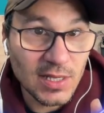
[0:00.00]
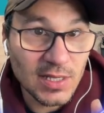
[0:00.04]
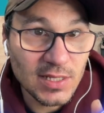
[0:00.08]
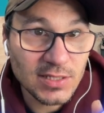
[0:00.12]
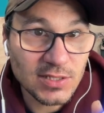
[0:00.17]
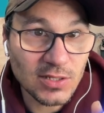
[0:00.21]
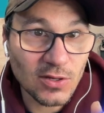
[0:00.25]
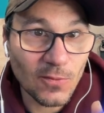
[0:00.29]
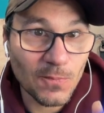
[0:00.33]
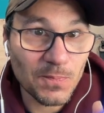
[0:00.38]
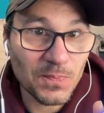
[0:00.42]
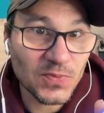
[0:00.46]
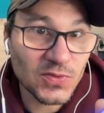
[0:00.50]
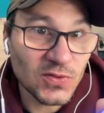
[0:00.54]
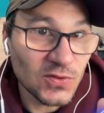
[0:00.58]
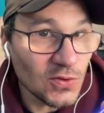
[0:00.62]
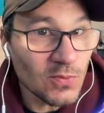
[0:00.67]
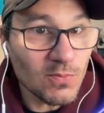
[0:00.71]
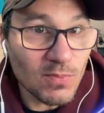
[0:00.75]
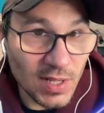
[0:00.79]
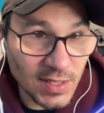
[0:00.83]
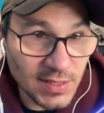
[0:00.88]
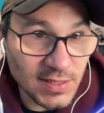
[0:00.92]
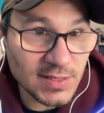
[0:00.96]
So 2
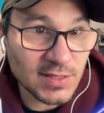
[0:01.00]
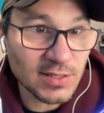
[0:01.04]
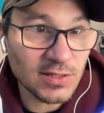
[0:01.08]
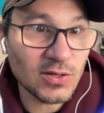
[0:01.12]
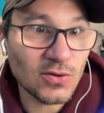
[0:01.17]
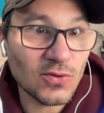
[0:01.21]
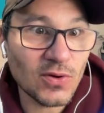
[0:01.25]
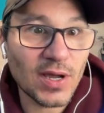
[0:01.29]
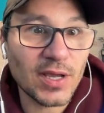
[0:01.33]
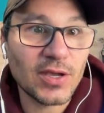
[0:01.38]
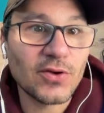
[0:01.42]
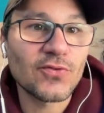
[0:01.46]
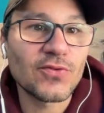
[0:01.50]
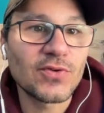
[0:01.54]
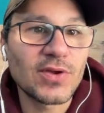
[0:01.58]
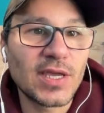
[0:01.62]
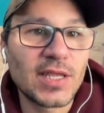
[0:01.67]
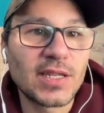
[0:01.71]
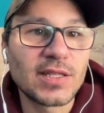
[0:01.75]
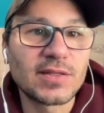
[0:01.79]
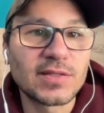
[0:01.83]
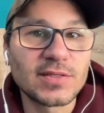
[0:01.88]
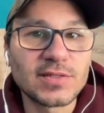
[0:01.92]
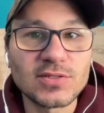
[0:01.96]
months ago, I
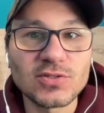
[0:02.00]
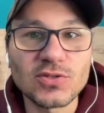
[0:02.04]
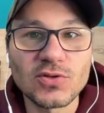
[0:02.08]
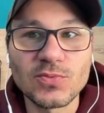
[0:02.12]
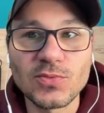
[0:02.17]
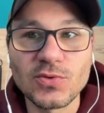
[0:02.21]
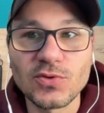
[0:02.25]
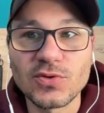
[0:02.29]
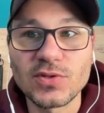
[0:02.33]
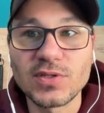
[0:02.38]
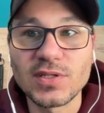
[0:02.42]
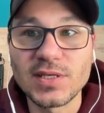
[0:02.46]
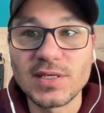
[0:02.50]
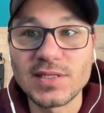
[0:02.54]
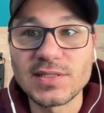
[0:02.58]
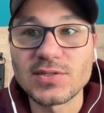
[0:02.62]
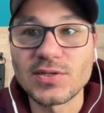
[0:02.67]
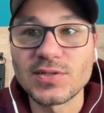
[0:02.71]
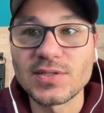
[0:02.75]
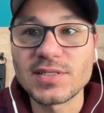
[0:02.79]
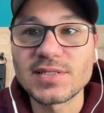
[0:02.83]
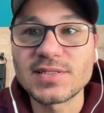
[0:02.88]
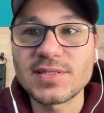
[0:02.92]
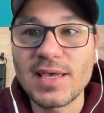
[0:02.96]
created this community. It's
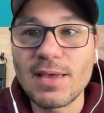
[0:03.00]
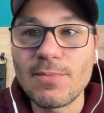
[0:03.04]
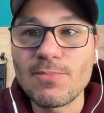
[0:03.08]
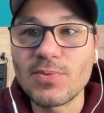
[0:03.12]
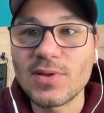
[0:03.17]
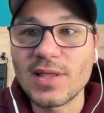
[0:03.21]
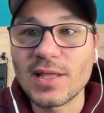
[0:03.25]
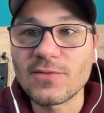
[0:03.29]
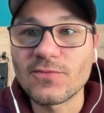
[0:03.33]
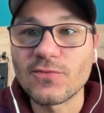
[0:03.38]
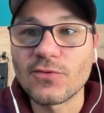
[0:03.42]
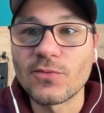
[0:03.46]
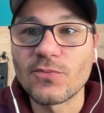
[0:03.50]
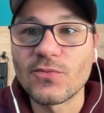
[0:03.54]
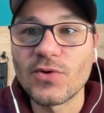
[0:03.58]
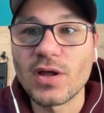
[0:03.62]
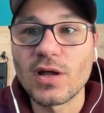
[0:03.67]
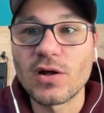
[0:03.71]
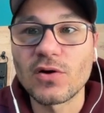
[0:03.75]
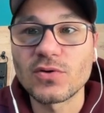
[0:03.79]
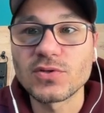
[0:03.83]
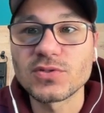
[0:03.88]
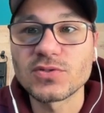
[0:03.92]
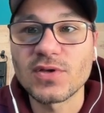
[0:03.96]
on the same platform where
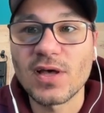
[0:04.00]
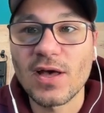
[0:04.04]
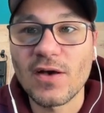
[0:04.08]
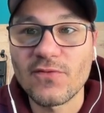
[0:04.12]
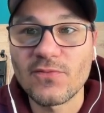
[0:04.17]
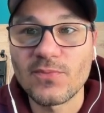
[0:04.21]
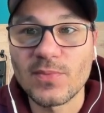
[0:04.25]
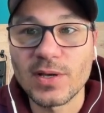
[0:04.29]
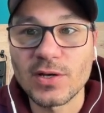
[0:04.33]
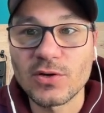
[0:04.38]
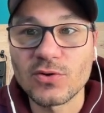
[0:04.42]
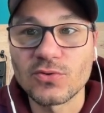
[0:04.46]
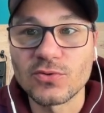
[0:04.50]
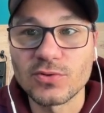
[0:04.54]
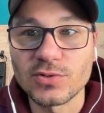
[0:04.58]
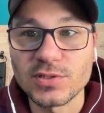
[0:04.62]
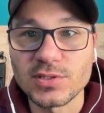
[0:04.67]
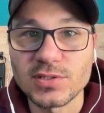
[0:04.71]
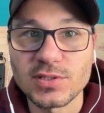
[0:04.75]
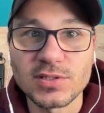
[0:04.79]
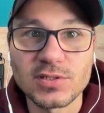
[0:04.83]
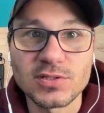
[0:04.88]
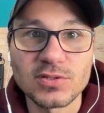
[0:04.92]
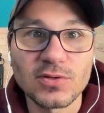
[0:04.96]
I also have my courses.